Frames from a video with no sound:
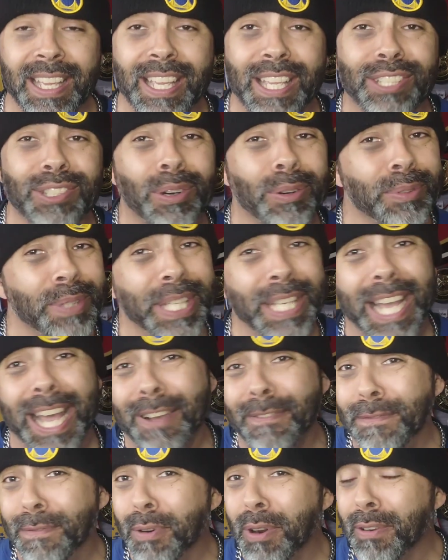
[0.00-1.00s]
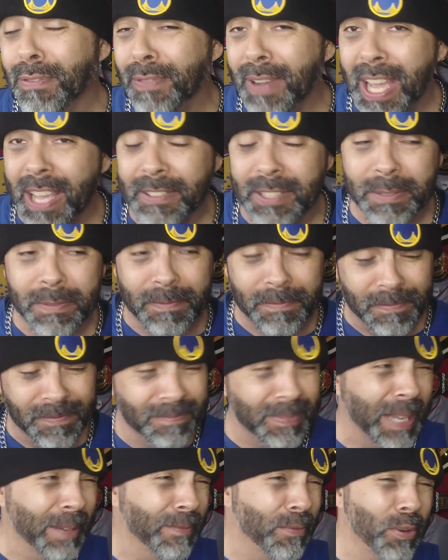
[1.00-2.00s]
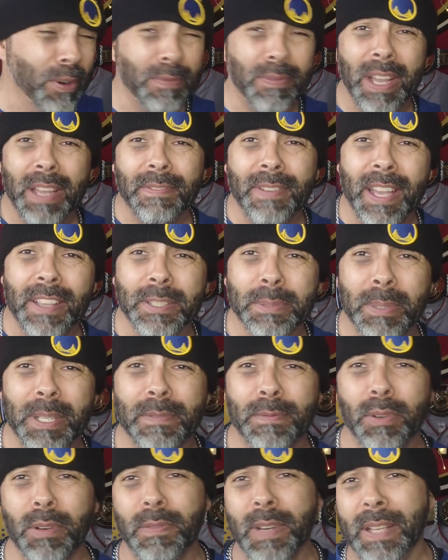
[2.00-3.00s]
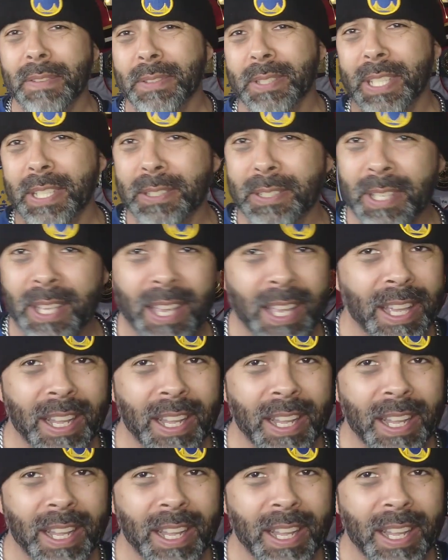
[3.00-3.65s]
He's only got 4.55 speed, 4.56.